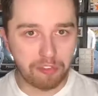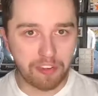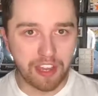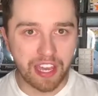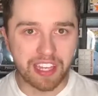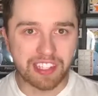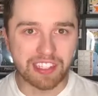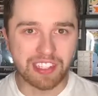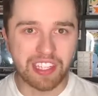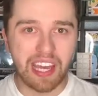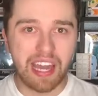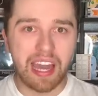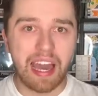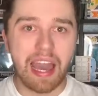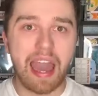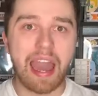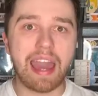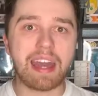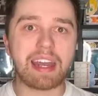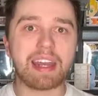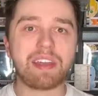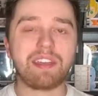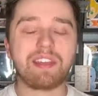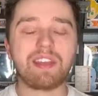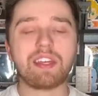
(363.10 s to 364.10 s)
fans,
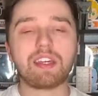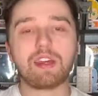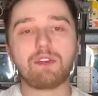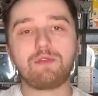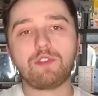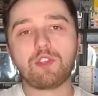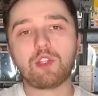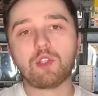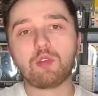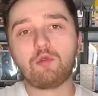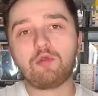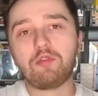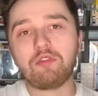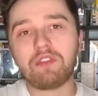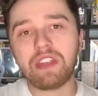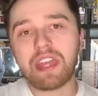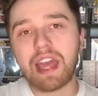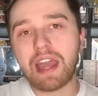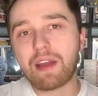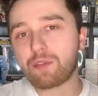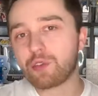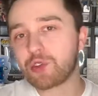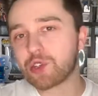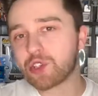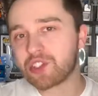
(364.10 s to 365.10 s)
and I think if you've
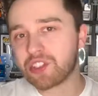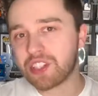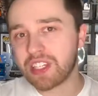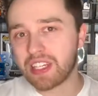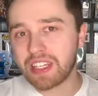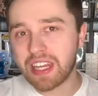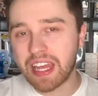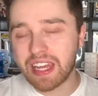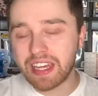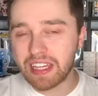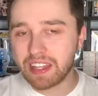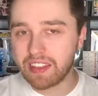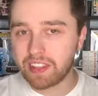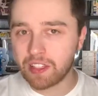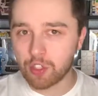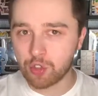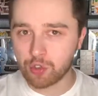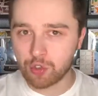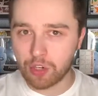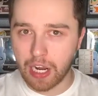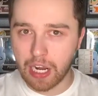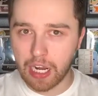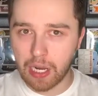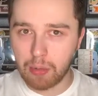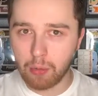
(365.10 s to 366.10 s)
never seen anything
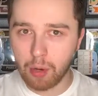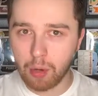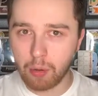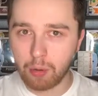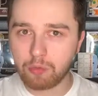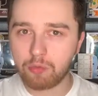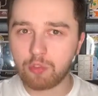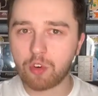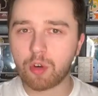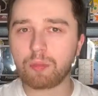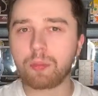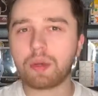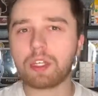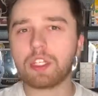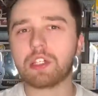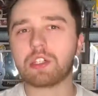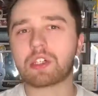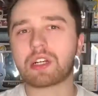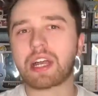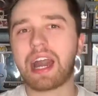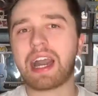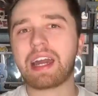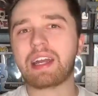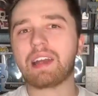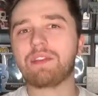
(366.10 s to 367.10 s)
Dragon Ball before, but you're
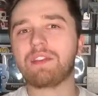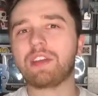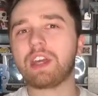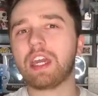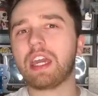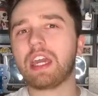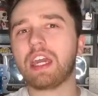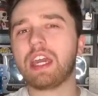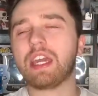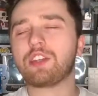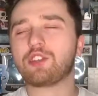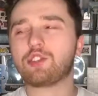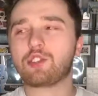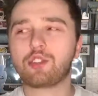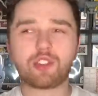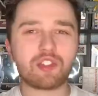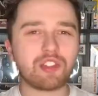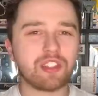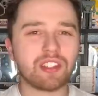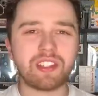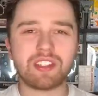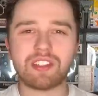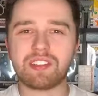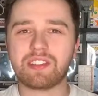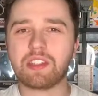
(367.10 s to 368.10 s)
kind of
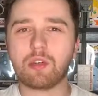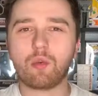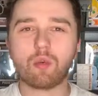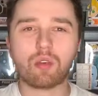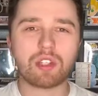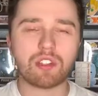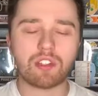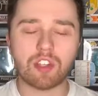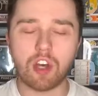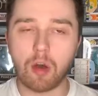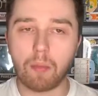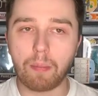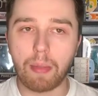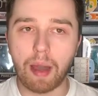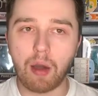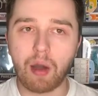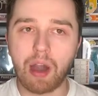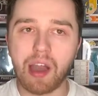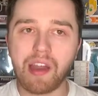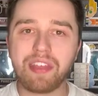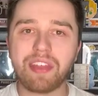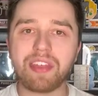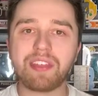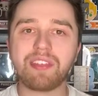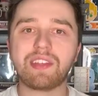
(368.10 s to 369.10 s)
interested to see what it's all
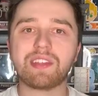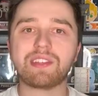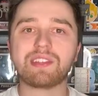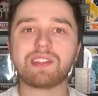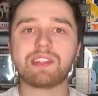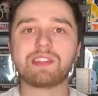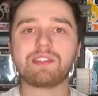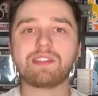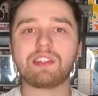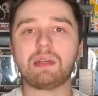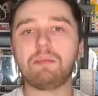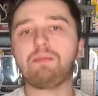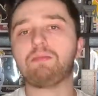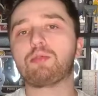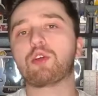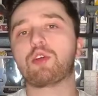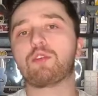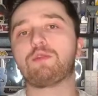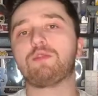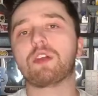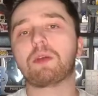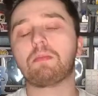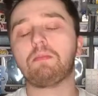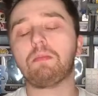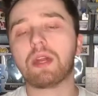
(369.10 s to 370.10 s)
about, I think this is the
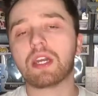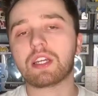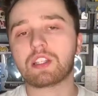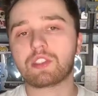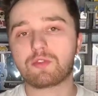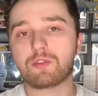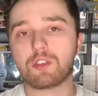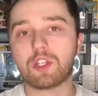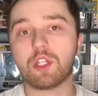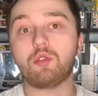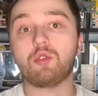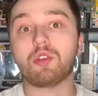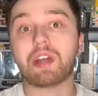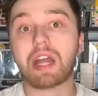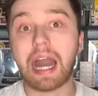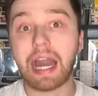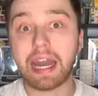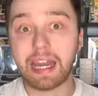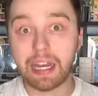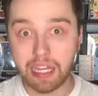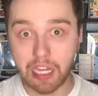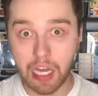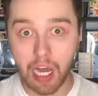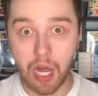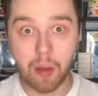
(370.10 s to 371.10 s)
perfect mix for you to
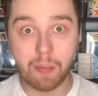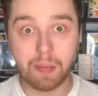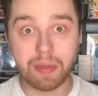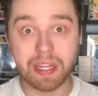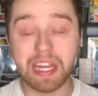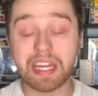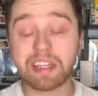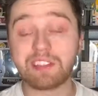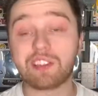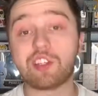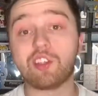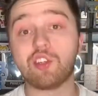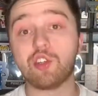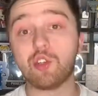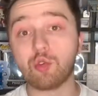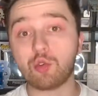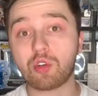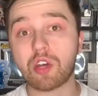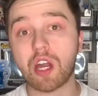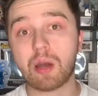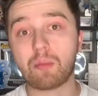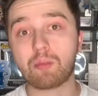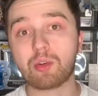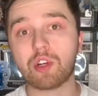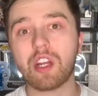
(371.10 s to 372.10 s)
kind of come in as a
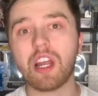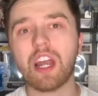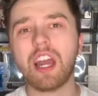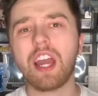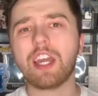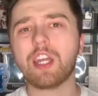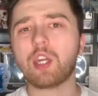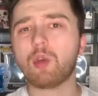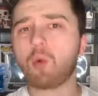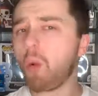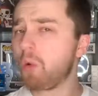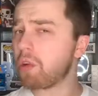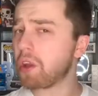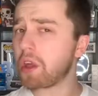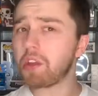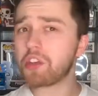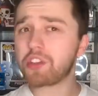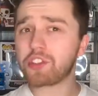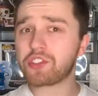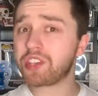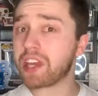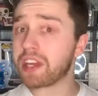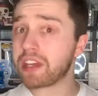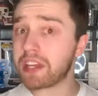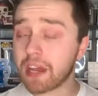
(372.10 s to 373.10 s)
newcomer. You won't
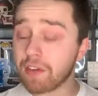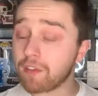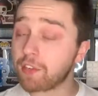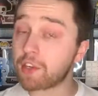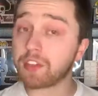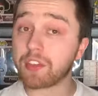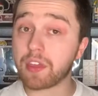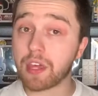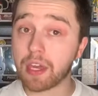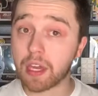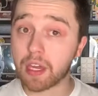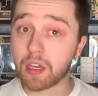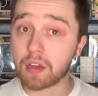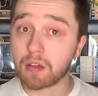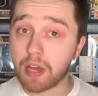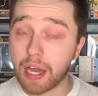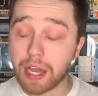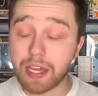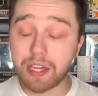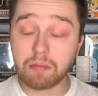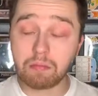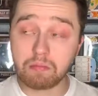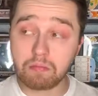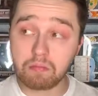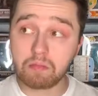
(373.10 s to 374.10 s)
understand everything.
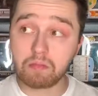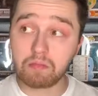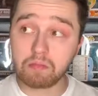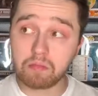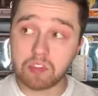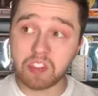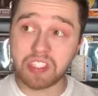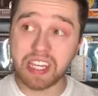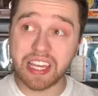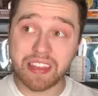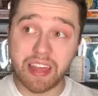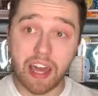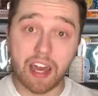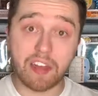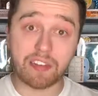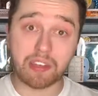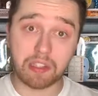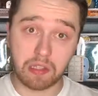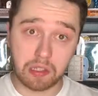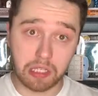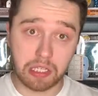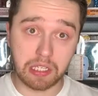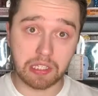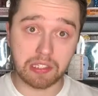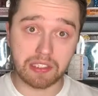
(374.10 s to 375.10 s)
I can say that
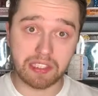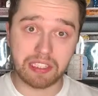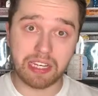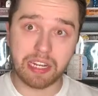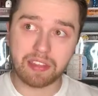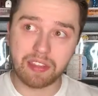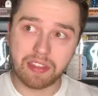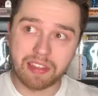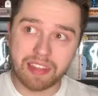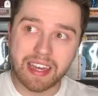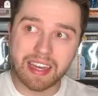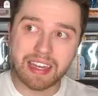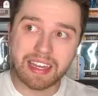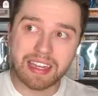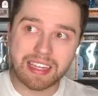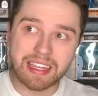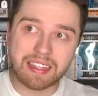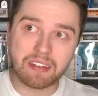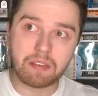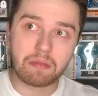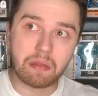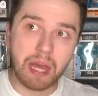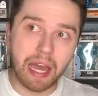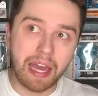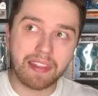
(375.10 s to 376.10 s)
the least, and I think that
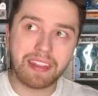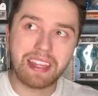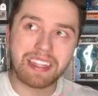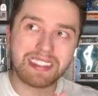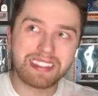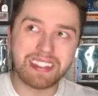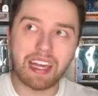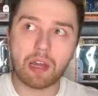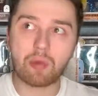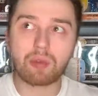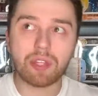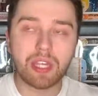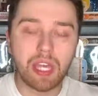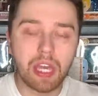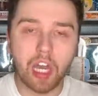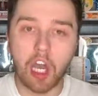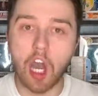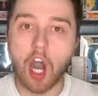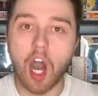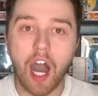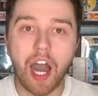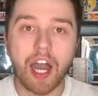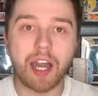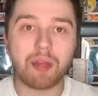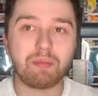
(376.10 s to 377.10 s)
it's not really a
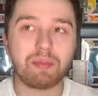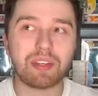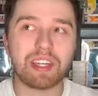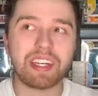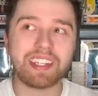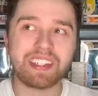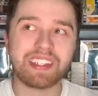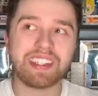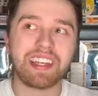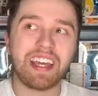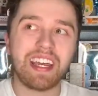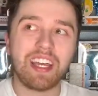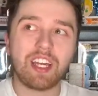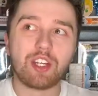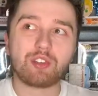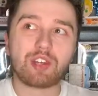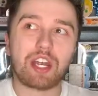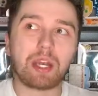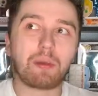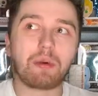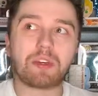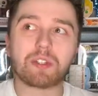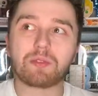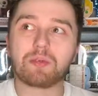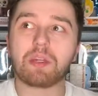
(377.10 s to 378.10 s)
con because
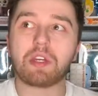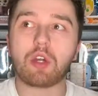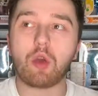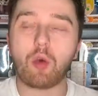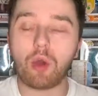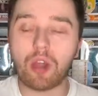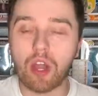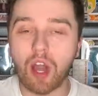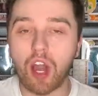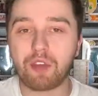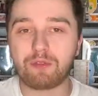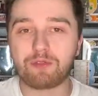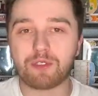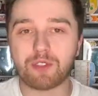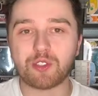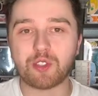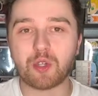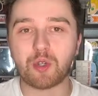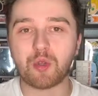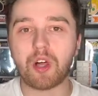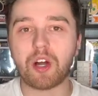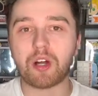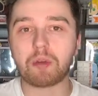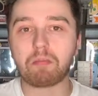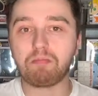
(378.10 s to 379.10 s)
Dragon Ball has been going on for
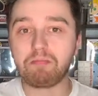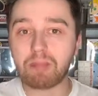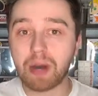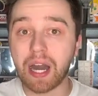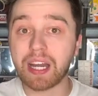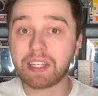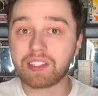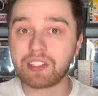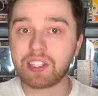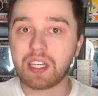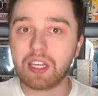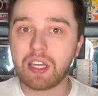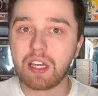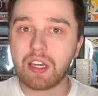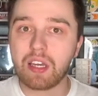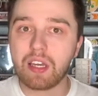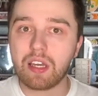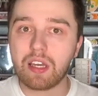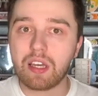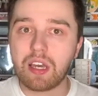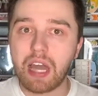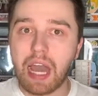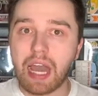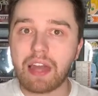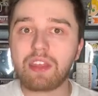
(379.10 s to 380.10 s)
so long, but
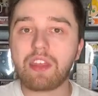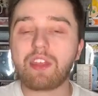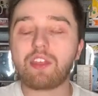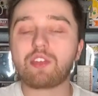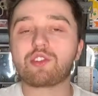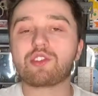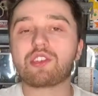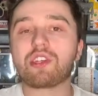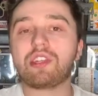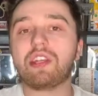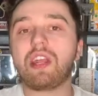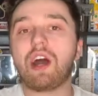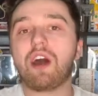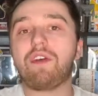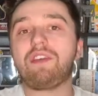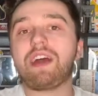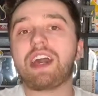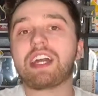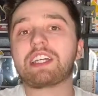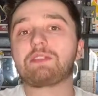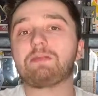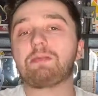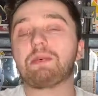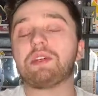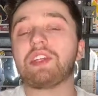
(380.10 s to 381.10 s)
I think there's enough
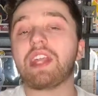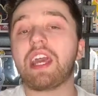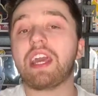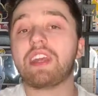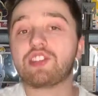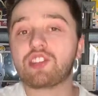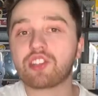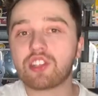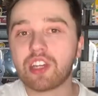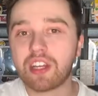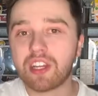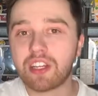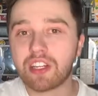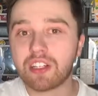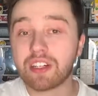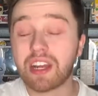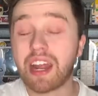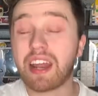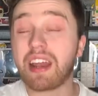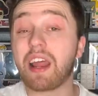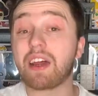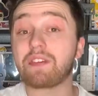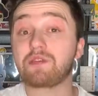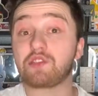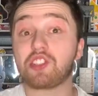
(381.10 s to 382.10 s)
explanation in here and
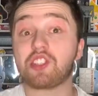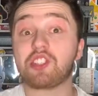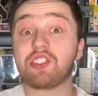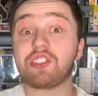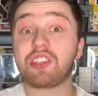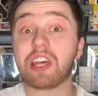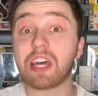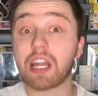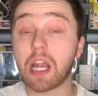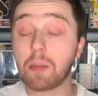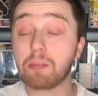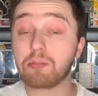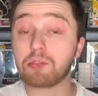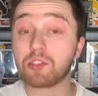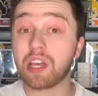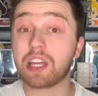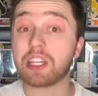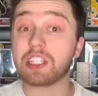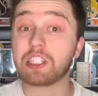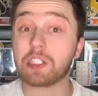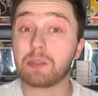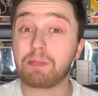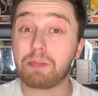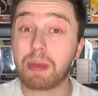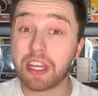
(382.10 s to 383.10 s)
enough setups,
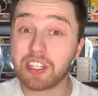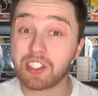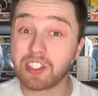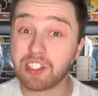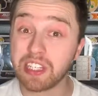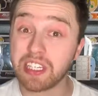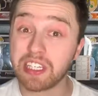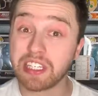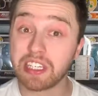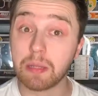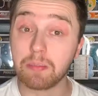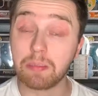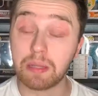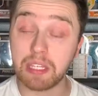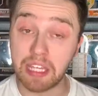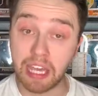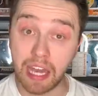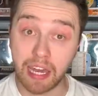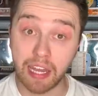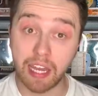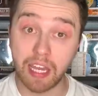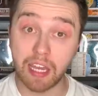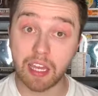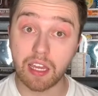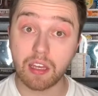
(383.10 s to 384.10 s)
especially in the
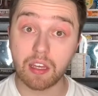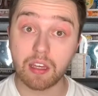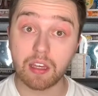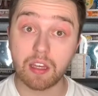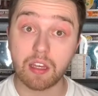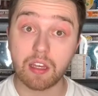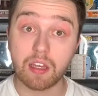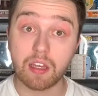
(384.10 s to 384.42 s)
beginning,